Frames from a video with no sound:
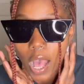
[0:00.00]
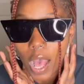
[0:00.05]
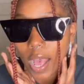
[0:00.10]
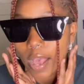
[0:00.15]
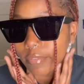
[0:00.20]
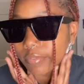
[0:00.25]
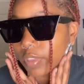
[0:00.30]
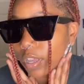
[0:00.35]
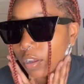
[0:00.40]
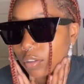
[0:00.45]
I
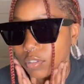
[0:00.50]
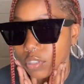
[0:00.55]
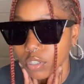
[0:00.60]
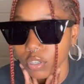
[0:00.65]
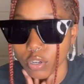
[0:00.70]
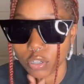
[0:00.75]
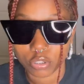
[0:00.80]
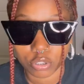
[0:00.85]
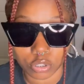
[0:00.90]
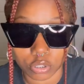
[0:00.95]
have to go to the
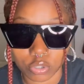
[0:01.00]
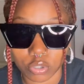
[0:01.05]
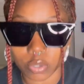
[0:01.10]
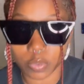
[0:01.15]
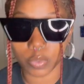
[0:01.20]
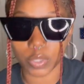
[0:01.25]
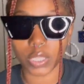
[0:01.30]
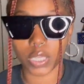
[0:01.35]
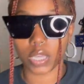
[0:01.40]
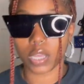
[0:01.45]
grocery store
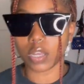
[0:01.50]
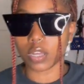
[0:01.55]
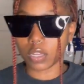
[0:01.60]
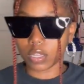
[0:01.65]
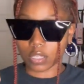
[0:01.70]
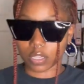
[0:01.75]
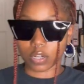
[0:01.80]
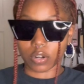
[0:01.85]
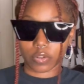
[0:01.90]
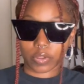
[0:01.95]
with a
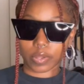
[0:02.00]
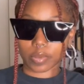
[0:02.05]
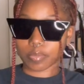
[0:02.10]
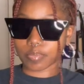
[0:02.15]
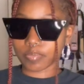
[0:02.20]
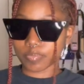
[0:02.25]
hood on.